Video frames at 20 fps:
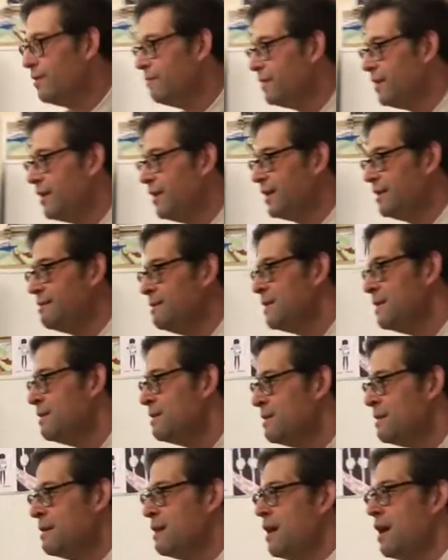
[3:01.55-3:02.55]
of a,
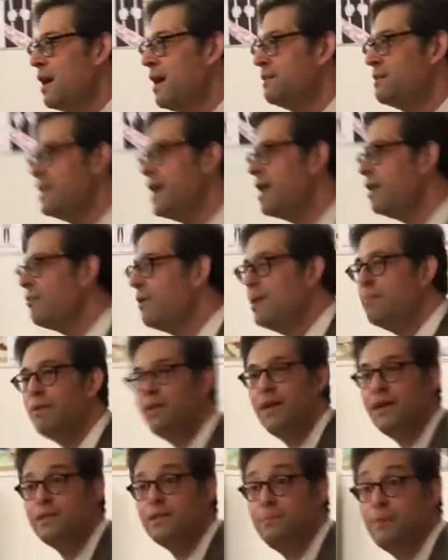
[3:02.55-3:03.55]
a takeaway
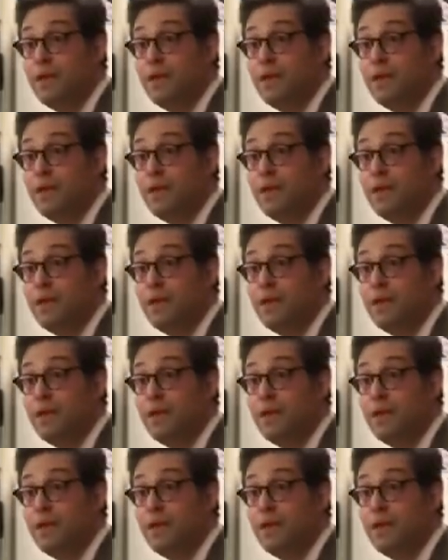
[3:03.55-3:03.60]
place,